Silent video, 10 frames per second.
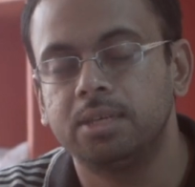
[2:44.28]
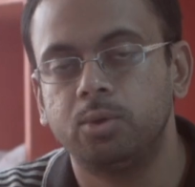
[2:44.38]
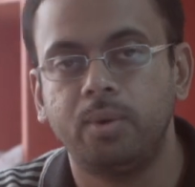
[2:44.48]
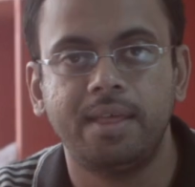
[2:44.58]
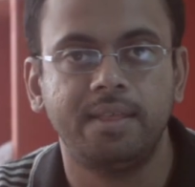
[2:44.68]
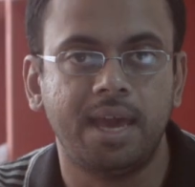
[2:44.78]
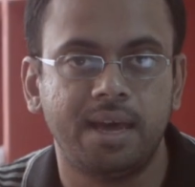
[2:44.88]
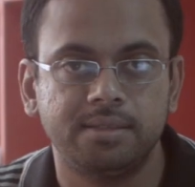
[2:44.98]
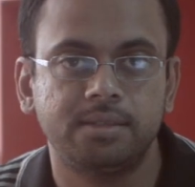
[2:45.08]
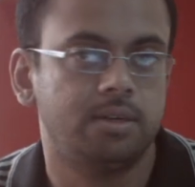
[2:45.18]
to where the
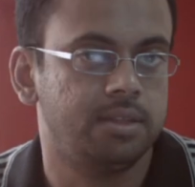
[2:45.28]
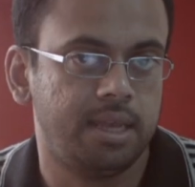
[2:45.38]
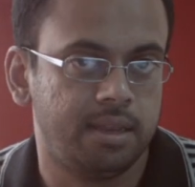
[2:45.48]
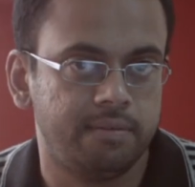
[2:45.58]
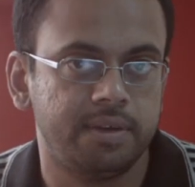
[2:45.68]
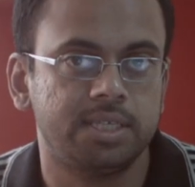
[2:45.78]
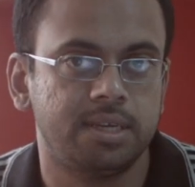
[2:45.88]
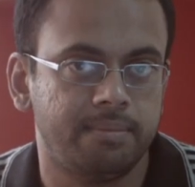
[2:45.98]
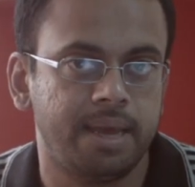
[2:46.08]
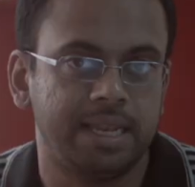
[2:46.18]
answer or the
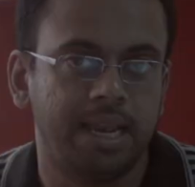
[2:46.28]
innovation might